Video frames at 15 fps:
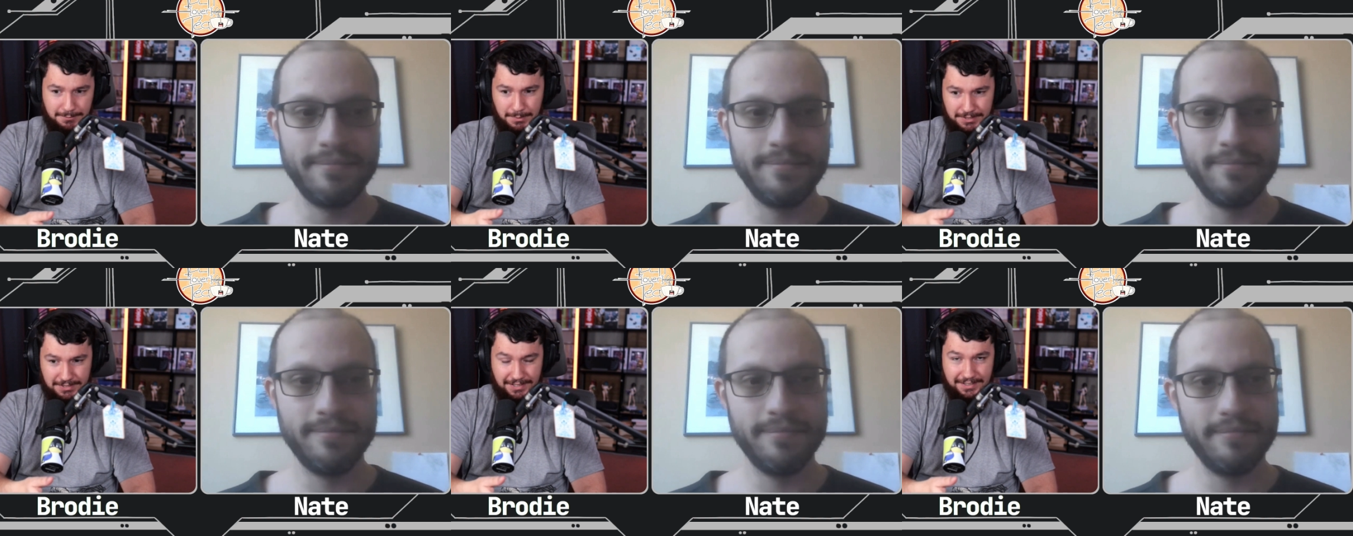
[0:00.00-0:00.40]

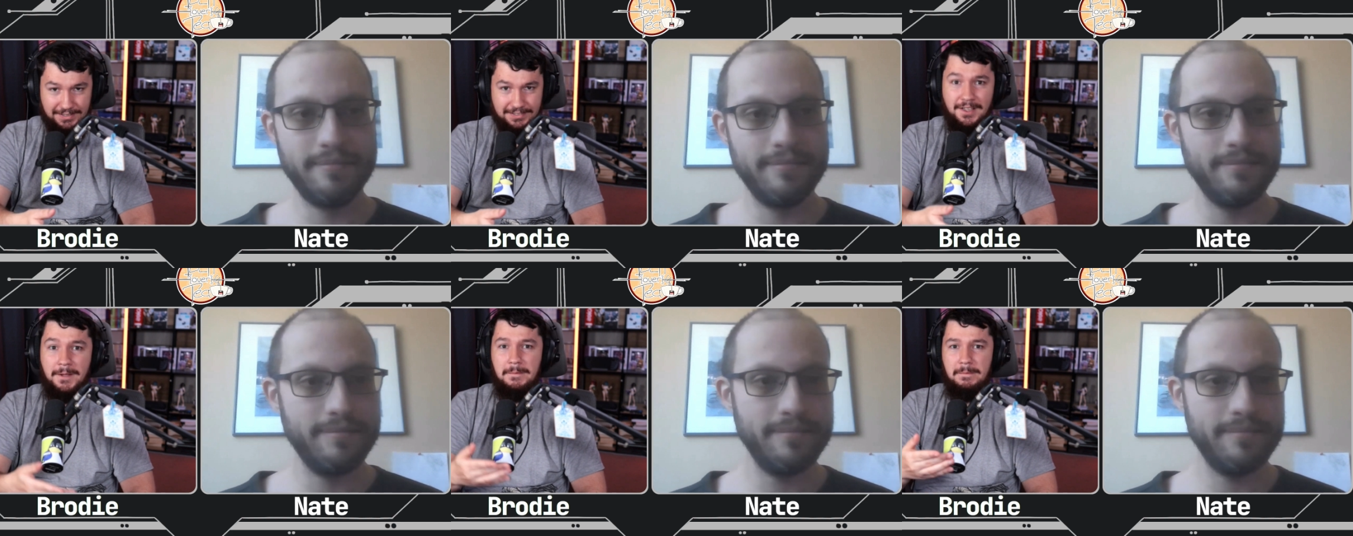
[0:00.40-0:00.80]

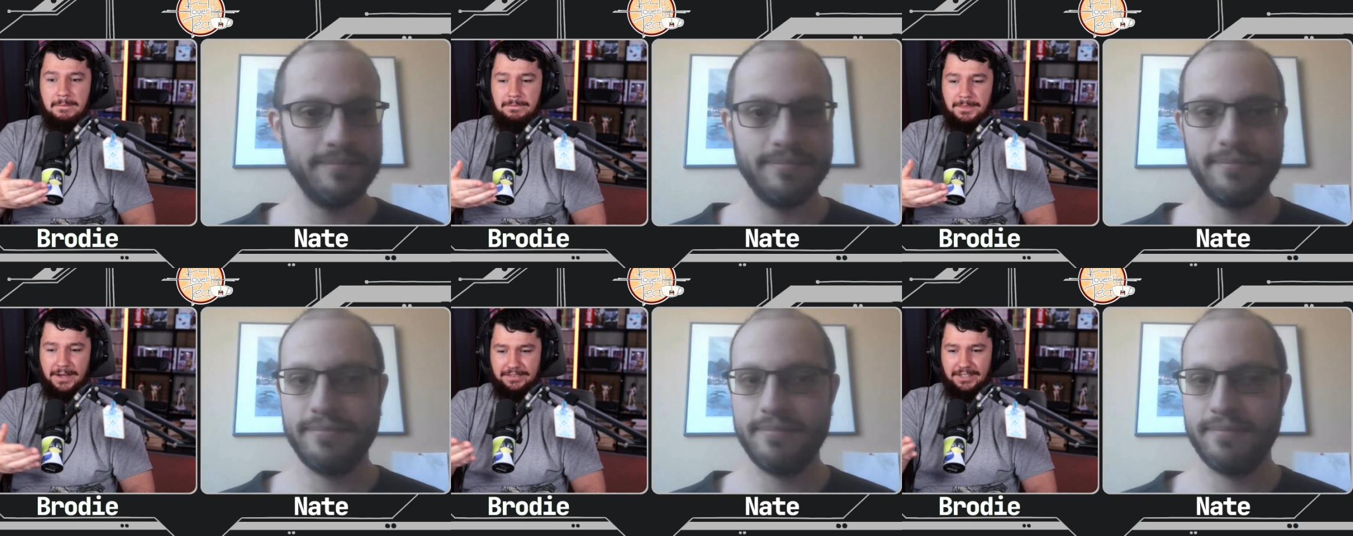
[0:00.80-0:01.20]
Speaker 1: 6.
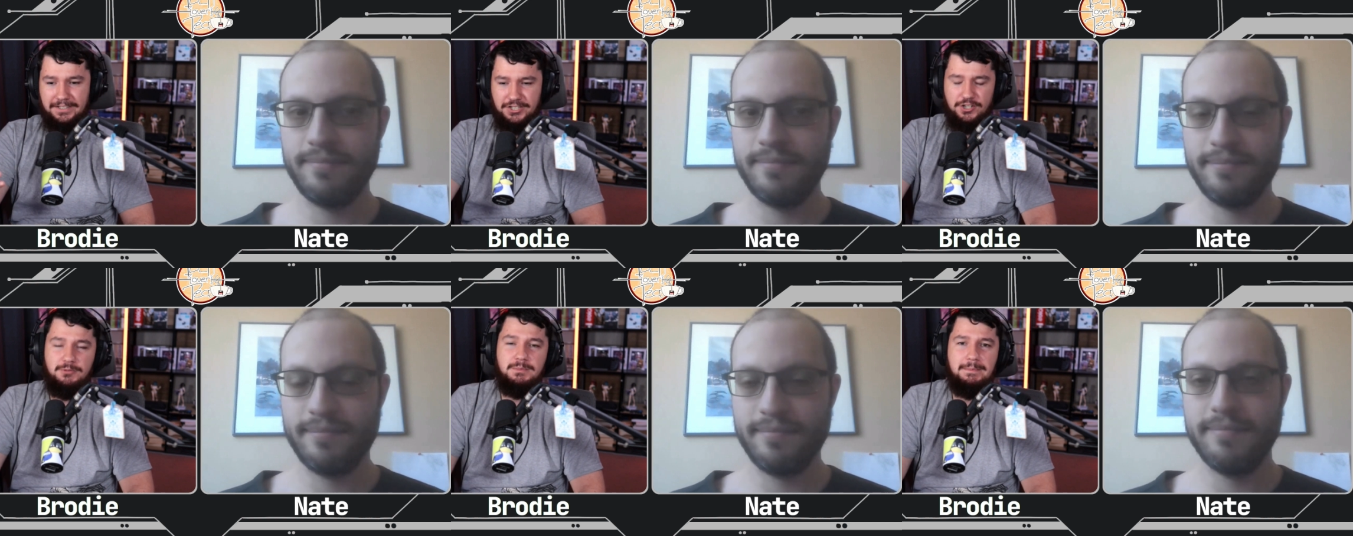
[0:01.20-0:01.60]
Like, they
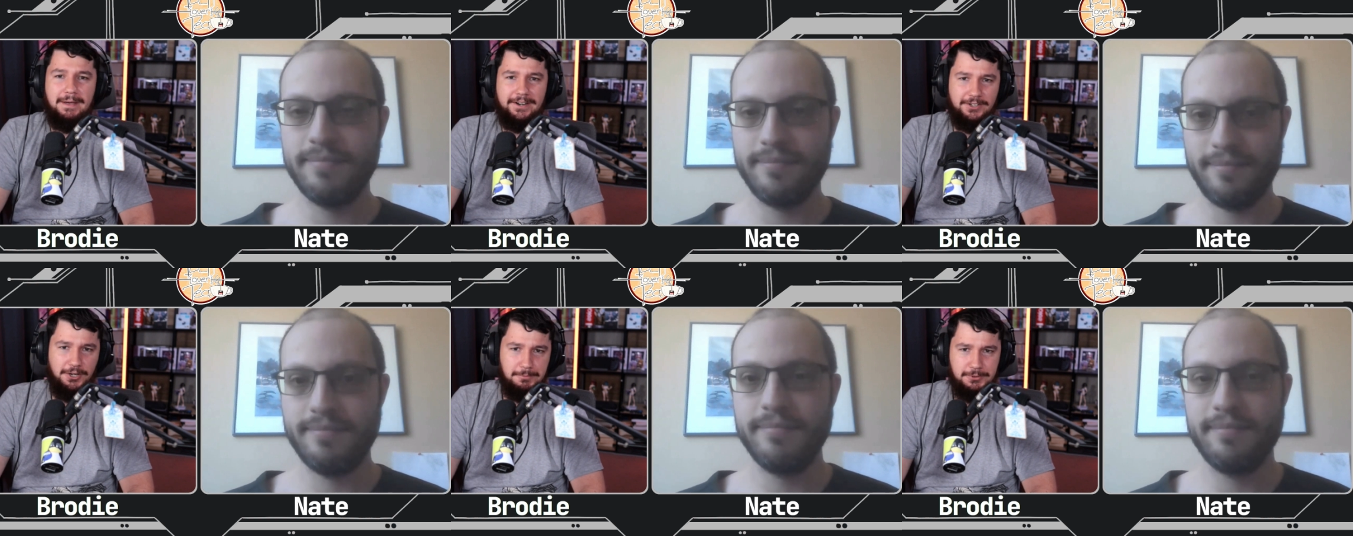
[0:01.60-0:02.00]
tell me
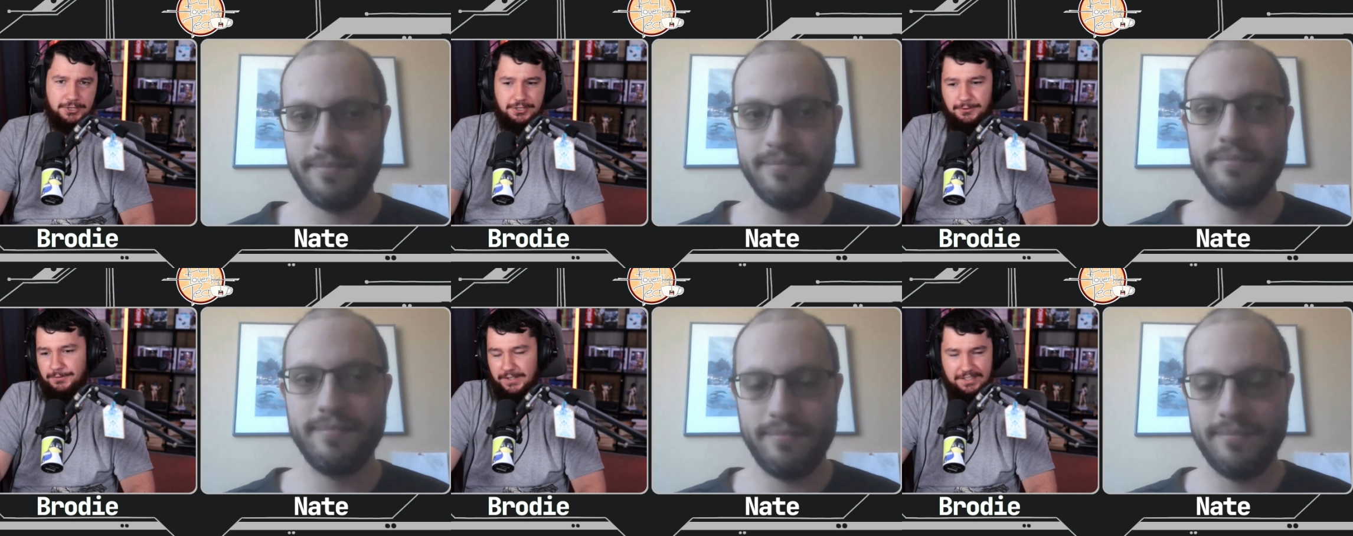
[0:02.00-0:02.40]
about an
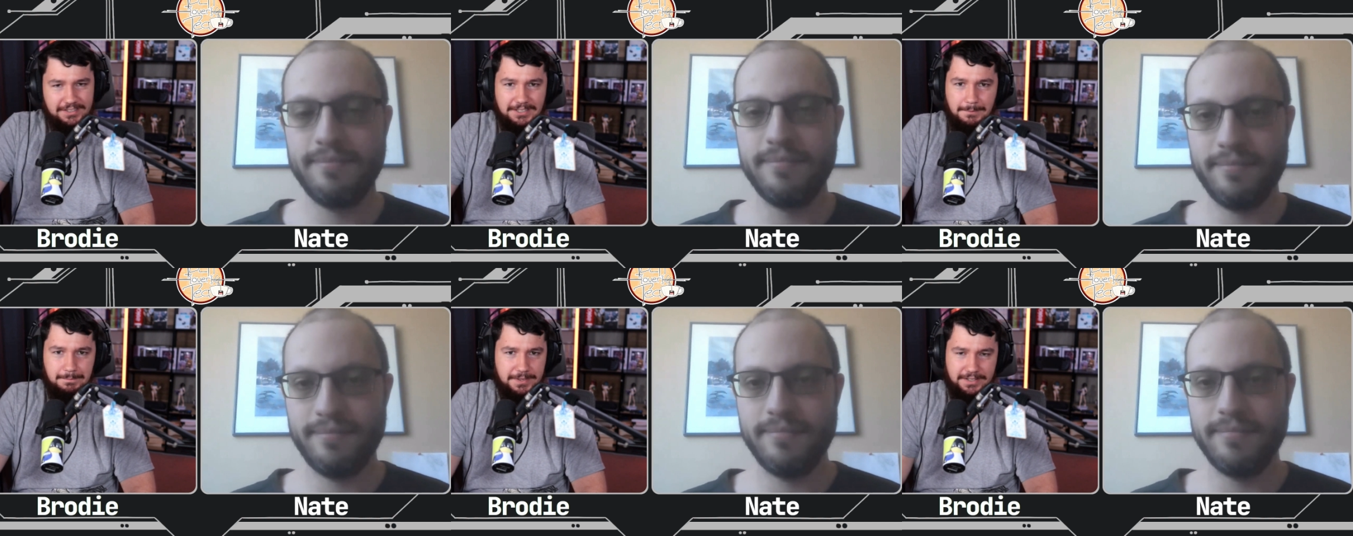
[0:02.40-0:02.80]
option to fix
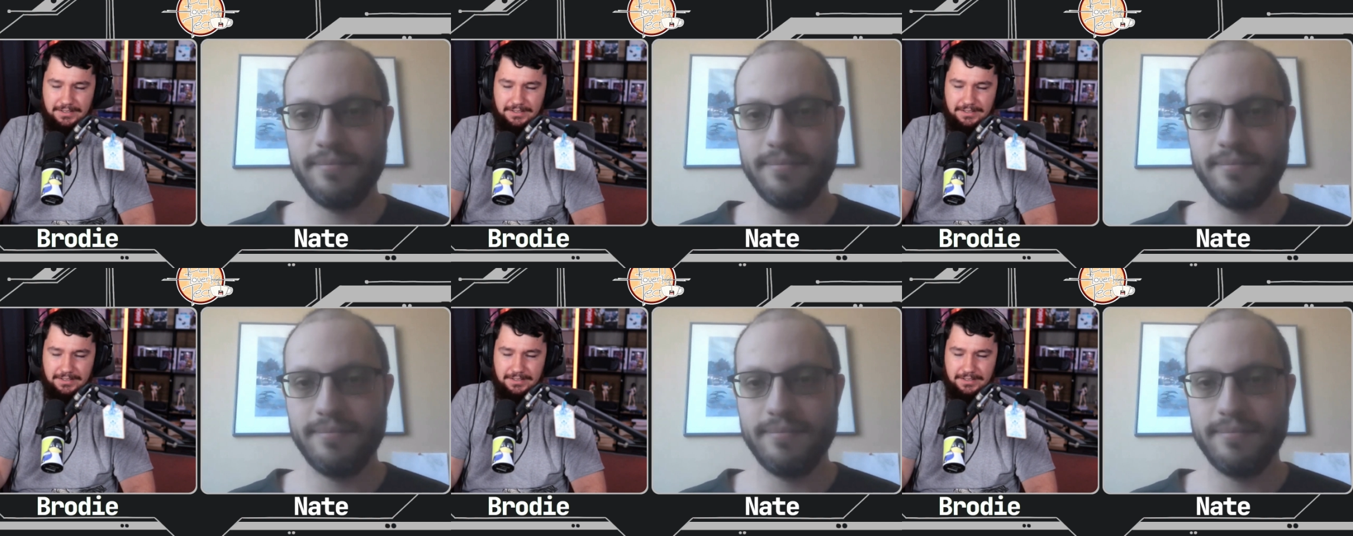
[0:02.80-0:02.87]
something,